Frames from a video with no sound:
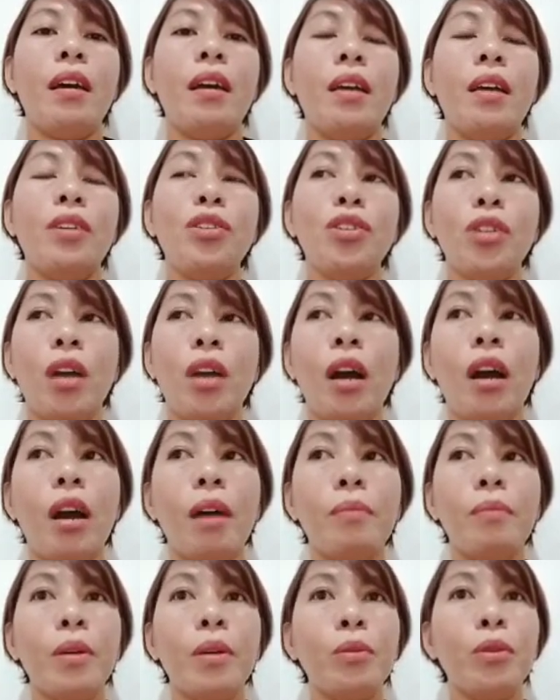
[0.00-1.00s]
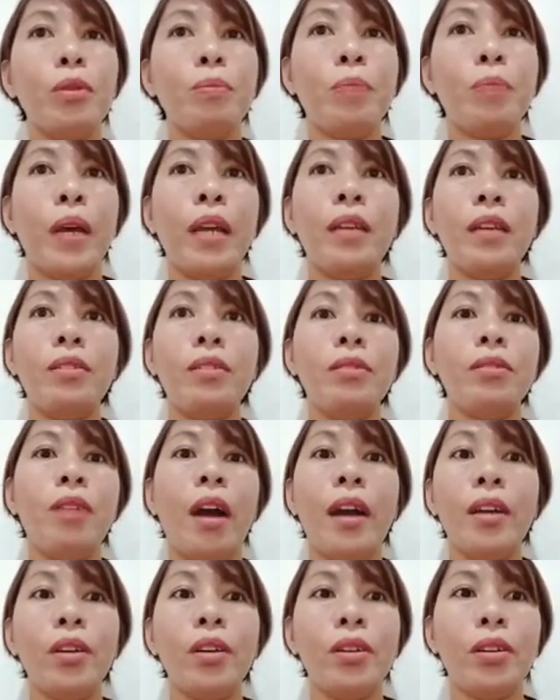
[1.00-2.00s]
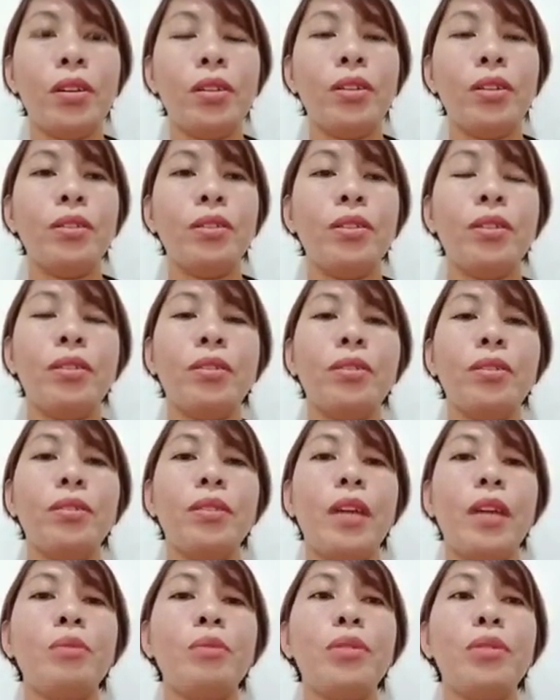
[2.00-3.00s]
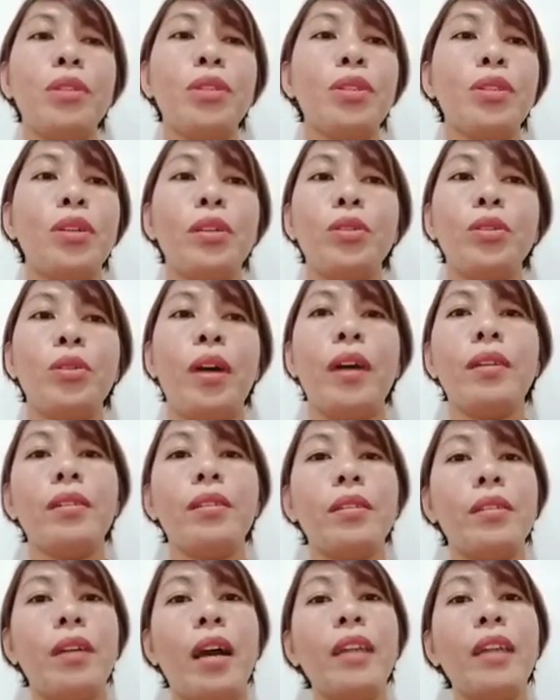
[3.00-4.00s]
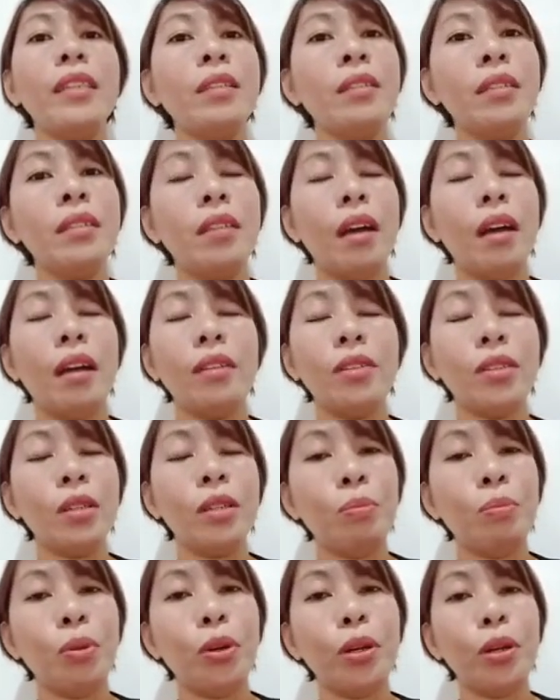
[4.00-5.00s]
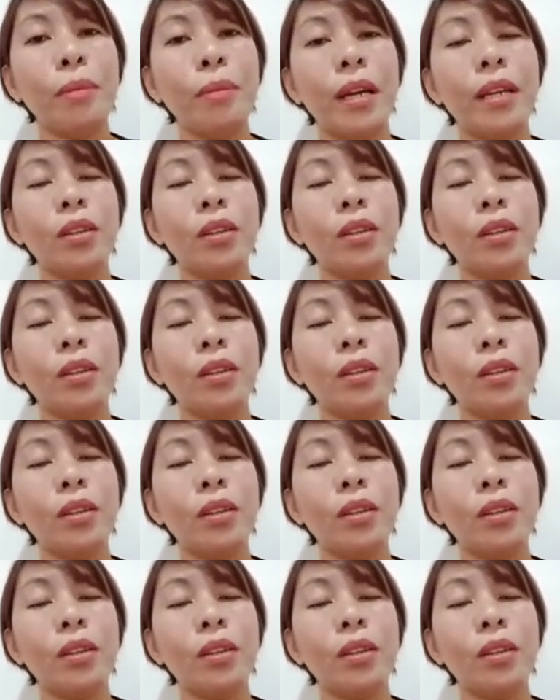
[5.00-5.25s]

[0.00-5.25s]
job that would pay you higher. So that will result to either underemployment